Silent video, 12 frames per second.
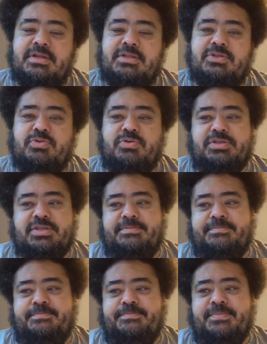towards Him
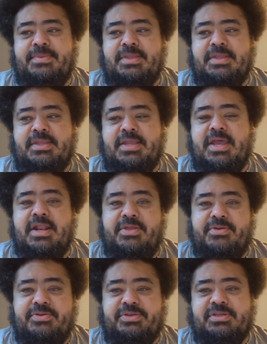and
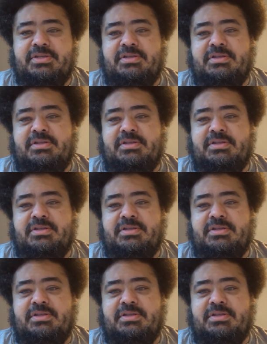others,